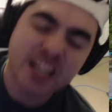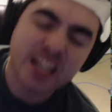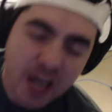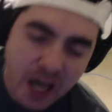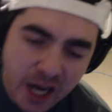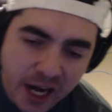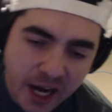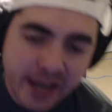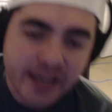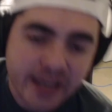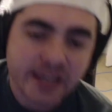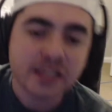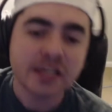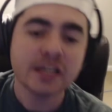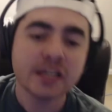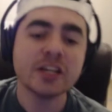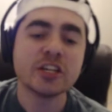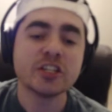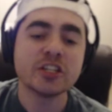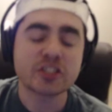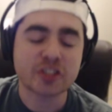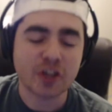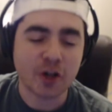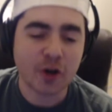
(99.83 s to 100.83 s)
All right.
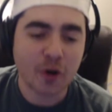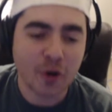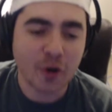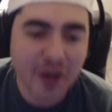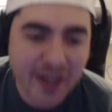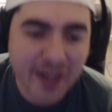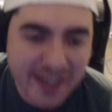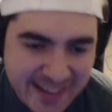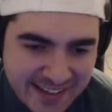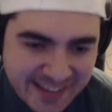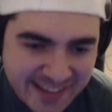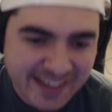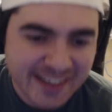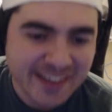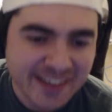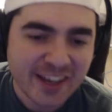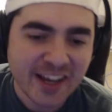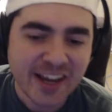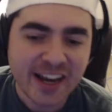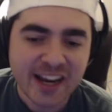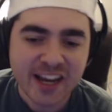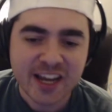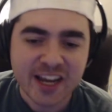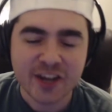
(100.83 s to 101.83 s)
So
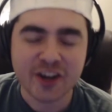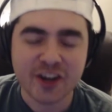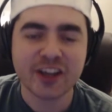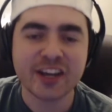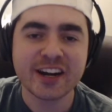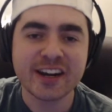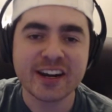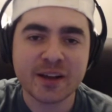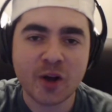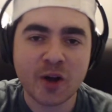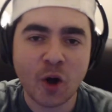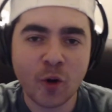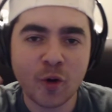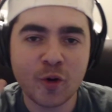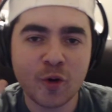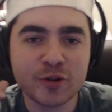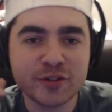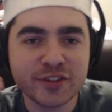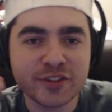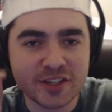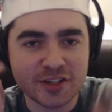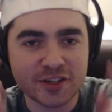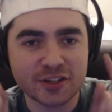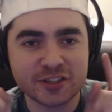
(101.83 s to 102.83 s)
you're gonna
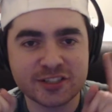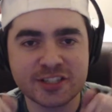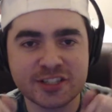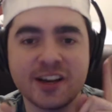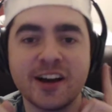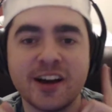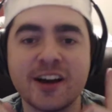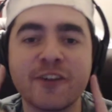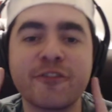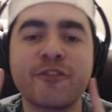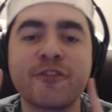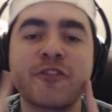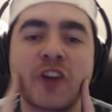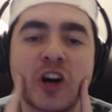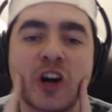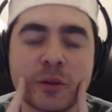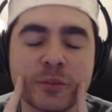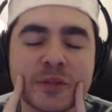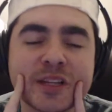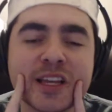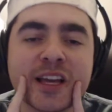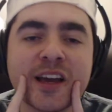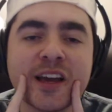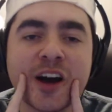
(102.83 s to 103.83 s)
hold your tongue
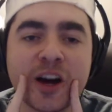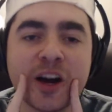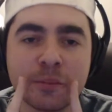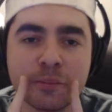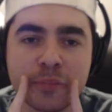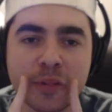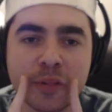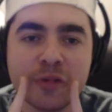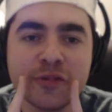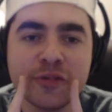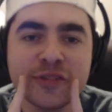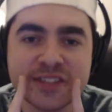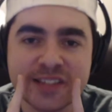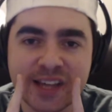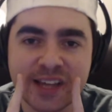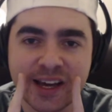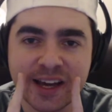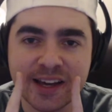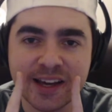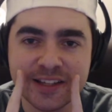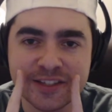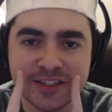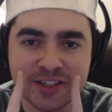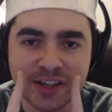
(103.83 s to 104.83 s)
firmly on both
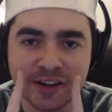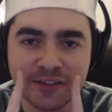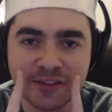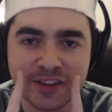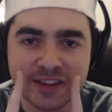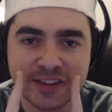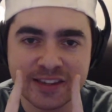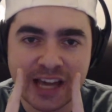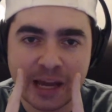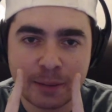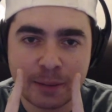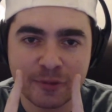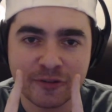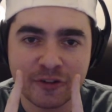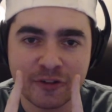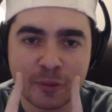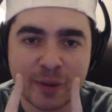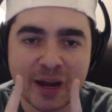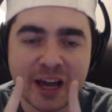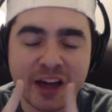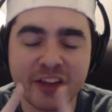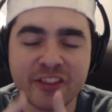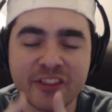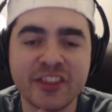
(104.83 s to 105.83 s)
sides of the top of your
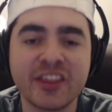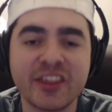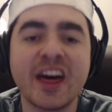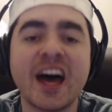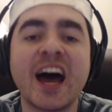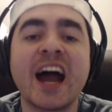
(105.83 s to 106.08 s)
mouth